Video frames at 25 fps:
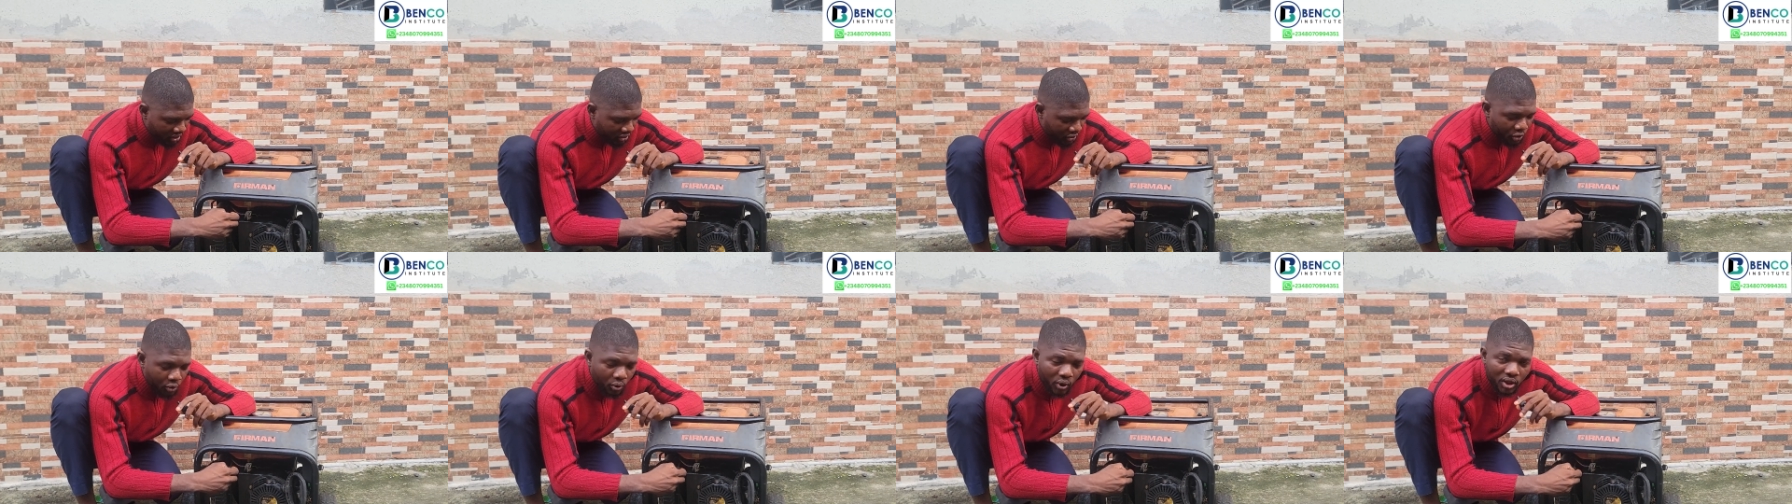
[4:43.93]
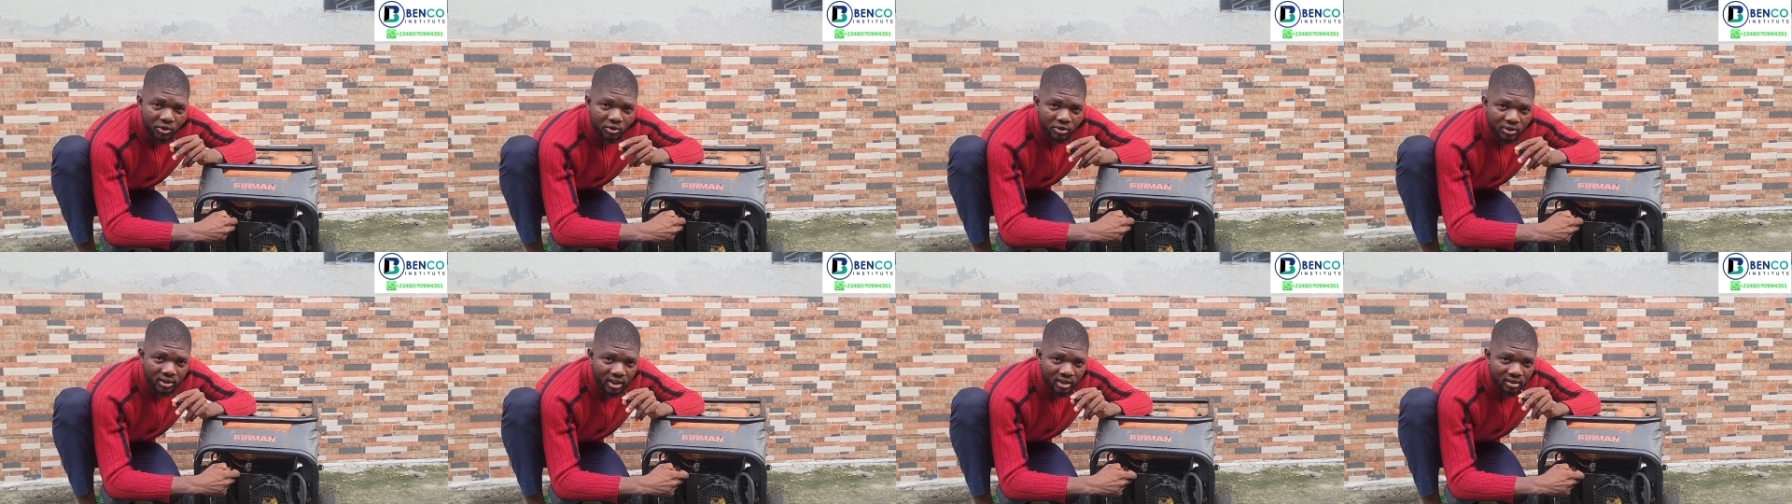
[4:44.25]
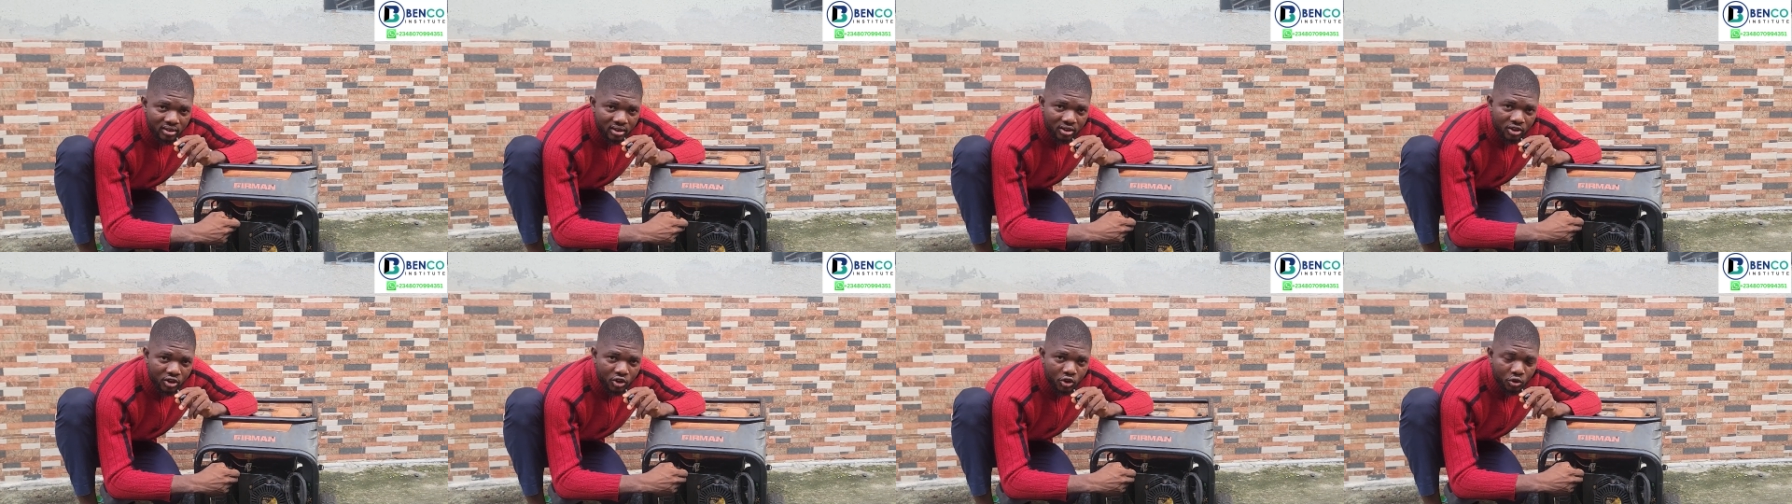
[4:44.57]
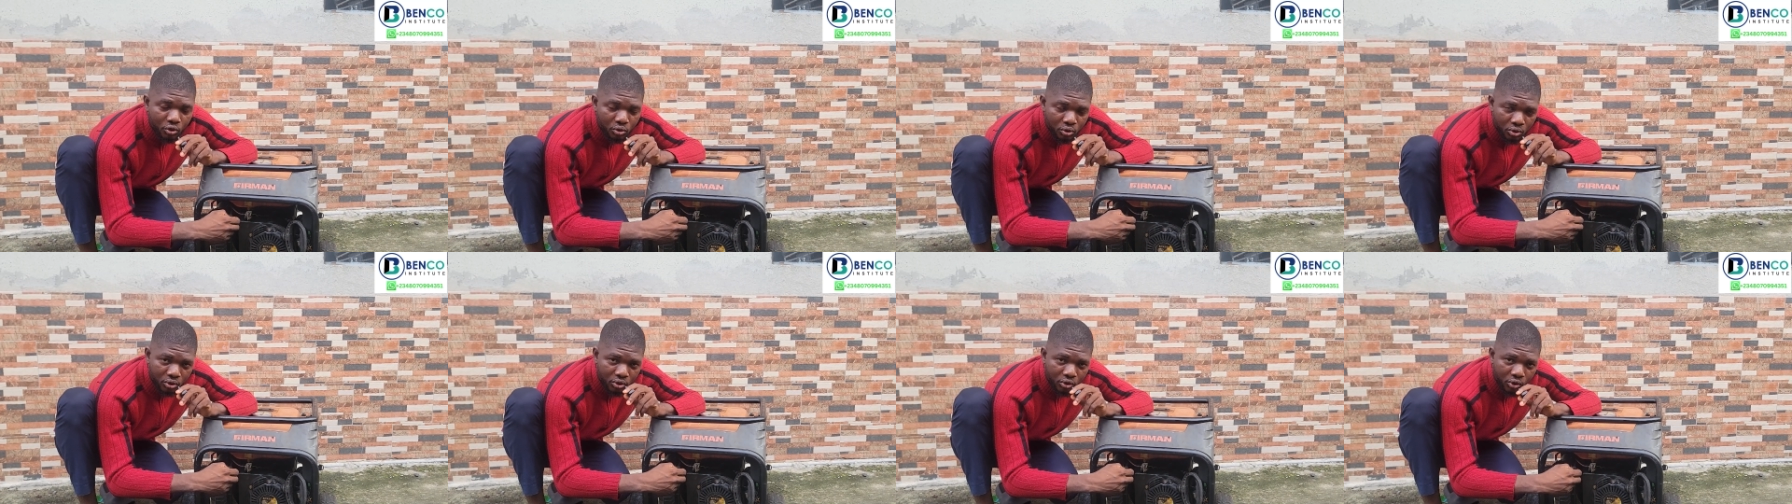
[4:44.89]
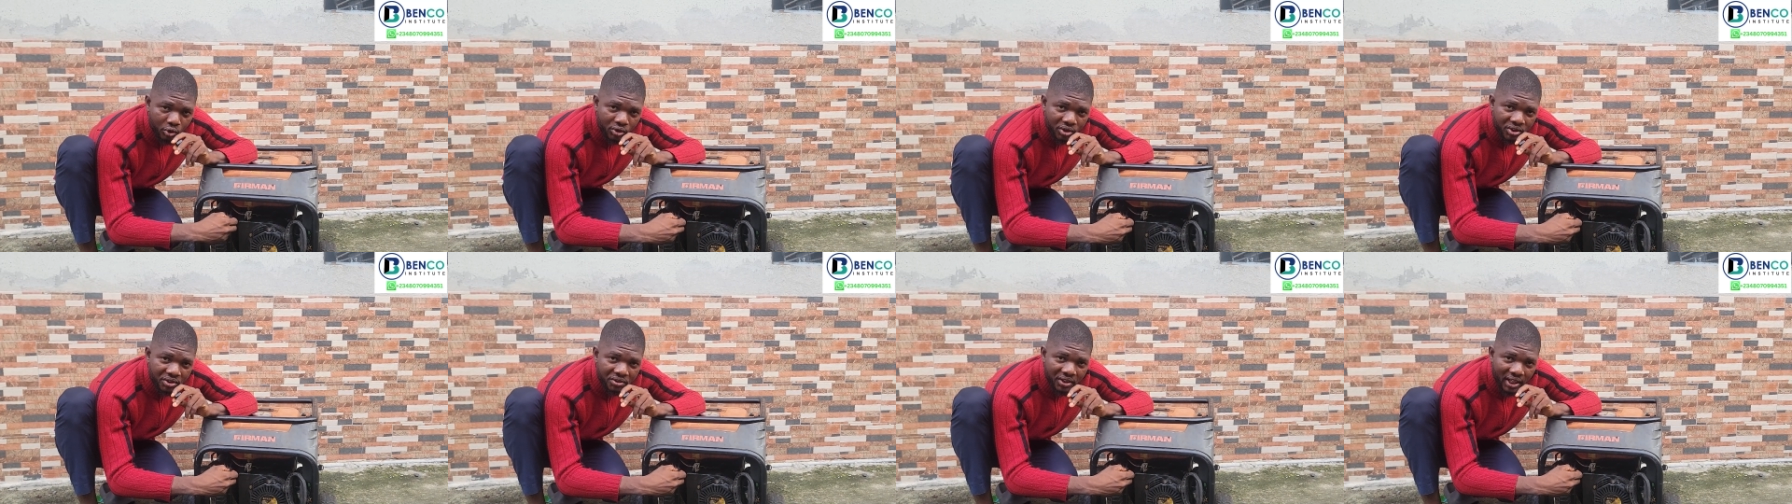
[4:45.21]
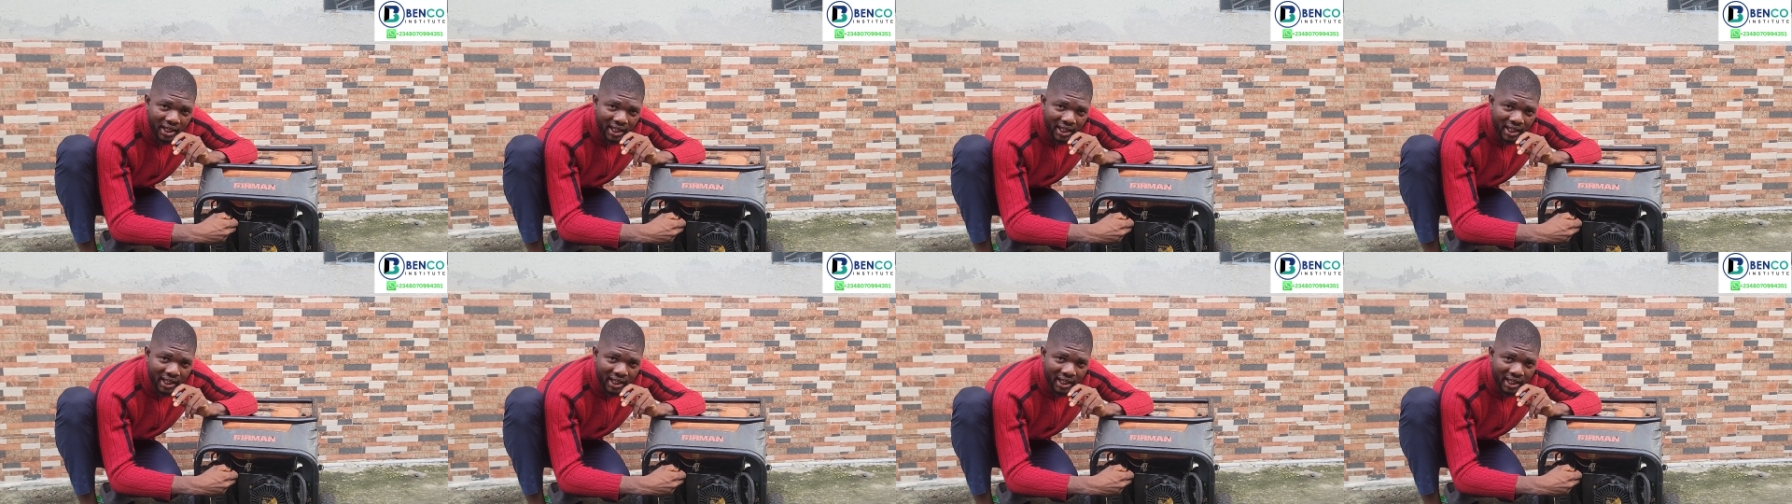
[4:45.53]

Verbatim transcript: So when you take the screw to the